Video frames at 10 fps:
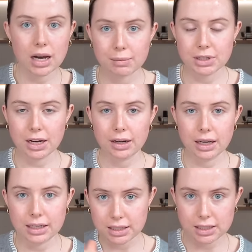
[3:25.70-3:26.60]
I'm done,
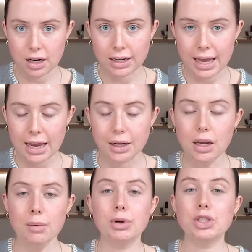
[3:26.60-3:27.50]
I need to start again.
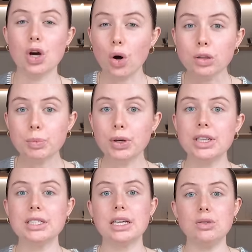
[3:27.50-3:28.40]
Because the whole
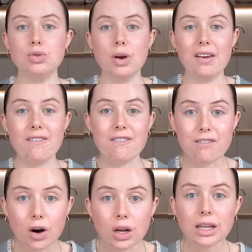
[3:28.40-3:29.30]
point is that you do a
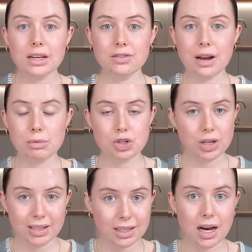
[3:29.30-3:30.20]
full
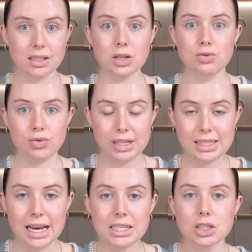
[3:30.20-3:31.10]
inflammatory and gut
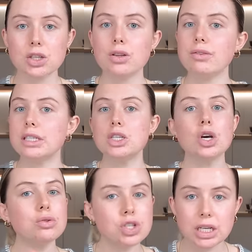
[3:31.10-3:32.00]
reset. So there is
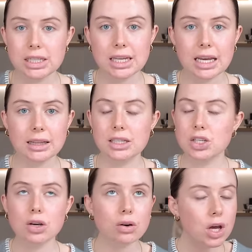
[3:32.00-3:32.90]
no cheating, there's
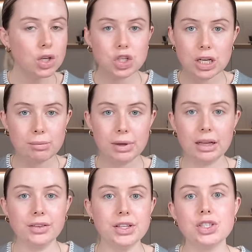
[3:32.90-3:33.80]
no cheat
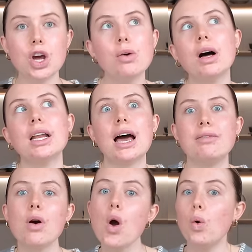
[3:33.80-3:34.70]
meal, there's no I'll
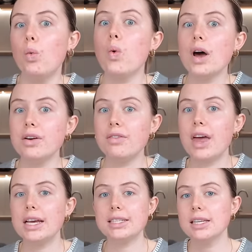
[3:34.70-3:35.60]
have one of
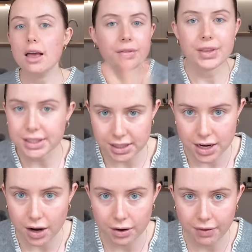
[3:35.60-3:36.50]
this there's
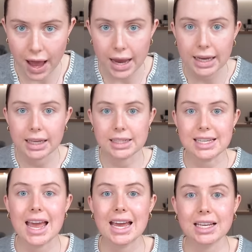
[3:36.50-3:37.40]
none of that. It is
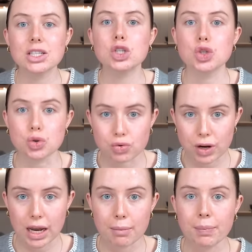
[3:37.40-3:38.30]

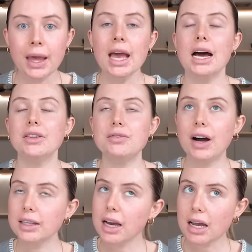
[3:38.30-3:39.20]
extreme. And the
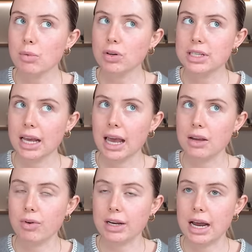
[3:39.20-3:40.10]
fact that I'm on day
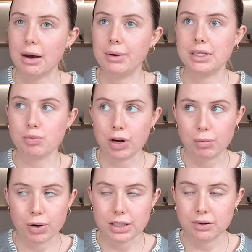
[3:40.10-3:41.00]
eight right now is pretty
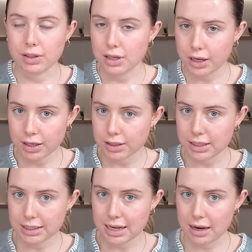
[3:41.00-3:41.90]
impressive because I can't
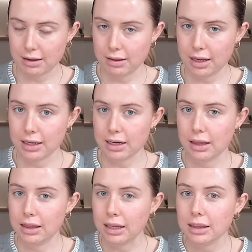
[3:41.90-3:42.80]
stick to anything. And I
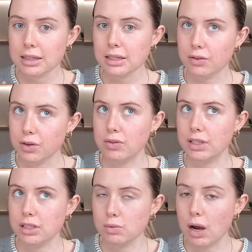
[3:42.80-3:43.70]
think there's a few
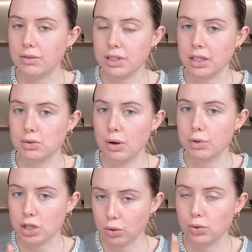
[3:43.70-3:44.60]
reasons why I've stuck to it,
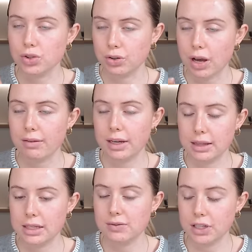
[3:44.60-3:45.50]
which I'll also cover
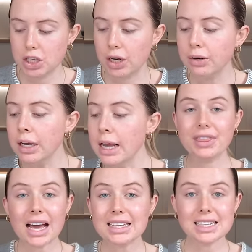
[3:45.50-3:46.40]
in this video. But
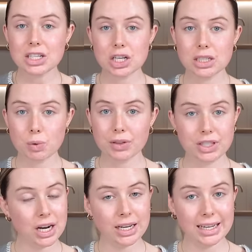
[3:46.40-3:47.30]
that essentially is what the
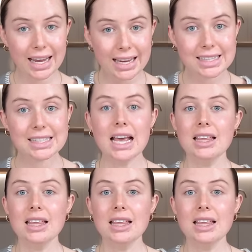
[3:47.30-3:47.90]
diet is.